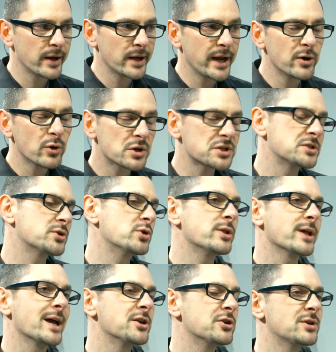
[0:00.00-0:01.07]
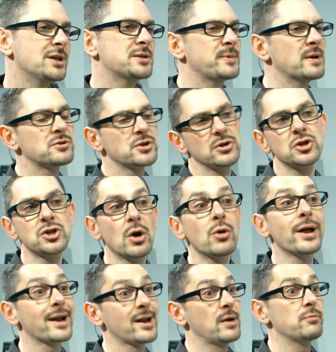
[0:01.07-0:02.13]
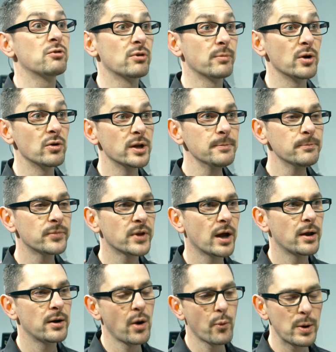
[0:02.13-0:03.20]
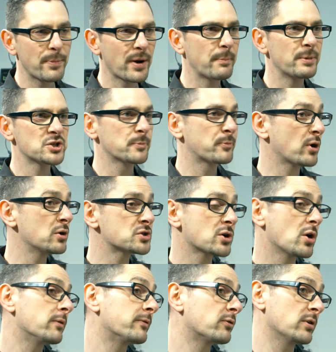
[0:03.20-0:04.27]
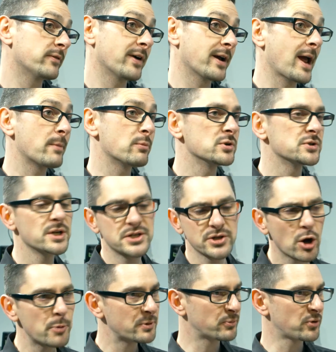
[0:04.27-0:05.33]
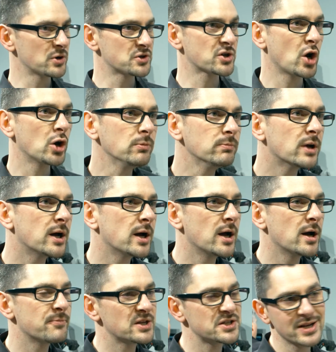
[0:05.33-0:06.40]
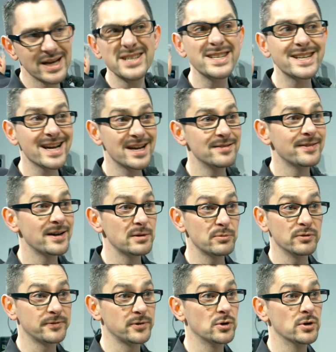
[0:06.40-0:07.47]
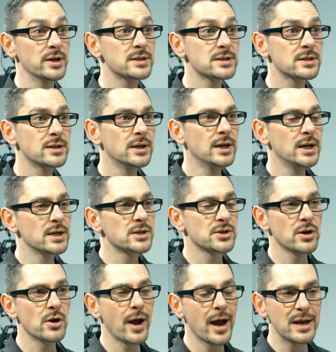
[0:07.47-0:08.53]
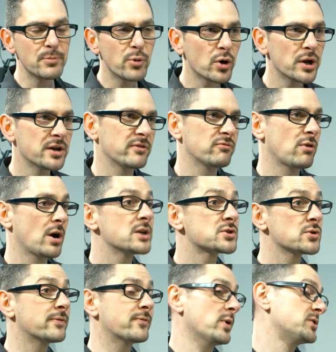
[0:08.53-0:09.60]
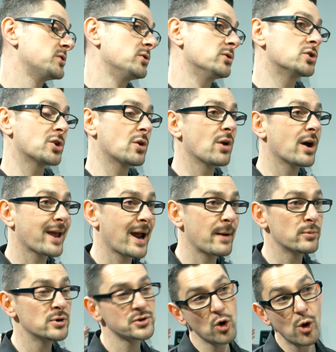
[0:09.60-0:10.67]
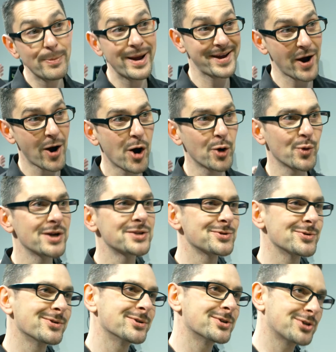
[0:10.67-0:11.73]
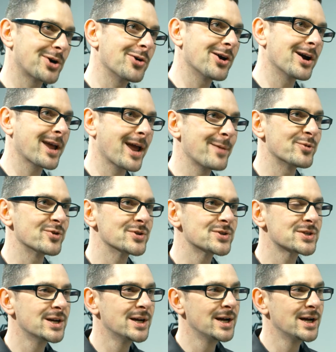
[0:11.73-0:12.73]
in order to do that, you need to be able to control that camera remotely, and we publish a protocol for all of our cameras. It's an open protocol. There's an SDK available for it, so anybody can write software to control our cameras or make hardware to control our cameras.